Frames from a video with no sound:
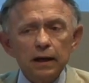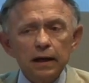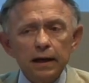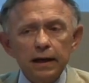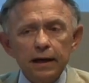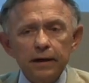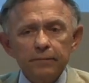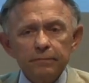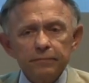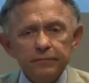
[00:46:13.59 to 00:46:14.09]

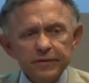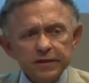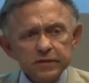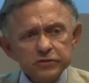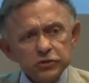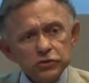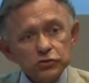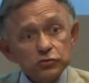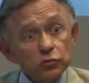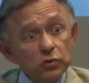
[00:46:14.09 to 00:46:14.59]
Um,
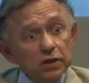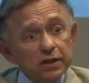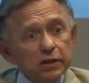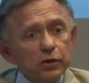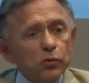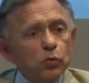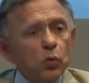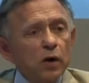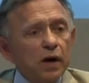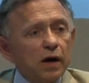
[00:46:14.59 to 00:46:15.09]
this is
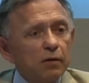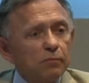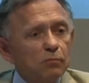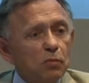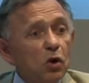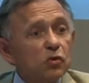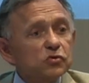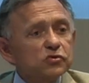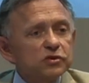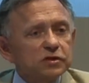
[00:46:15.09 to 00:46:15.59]
really where
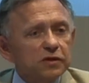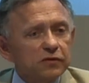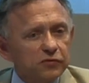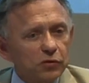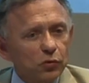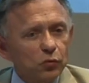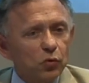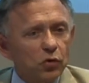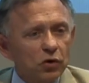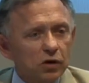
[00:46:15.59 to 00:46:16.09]
most of
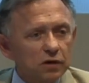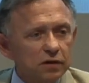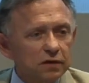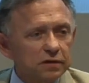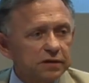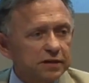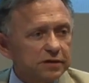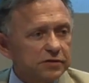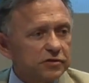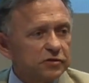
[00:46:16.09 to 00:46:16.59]
the
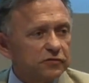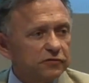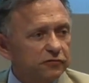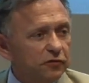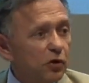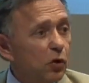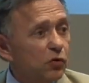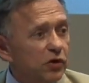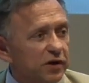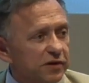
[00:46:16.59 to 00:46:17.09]
world is
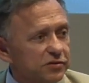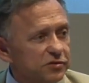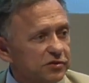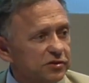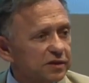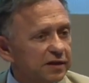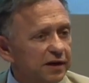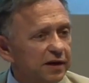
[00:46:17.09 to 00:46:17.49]
focused.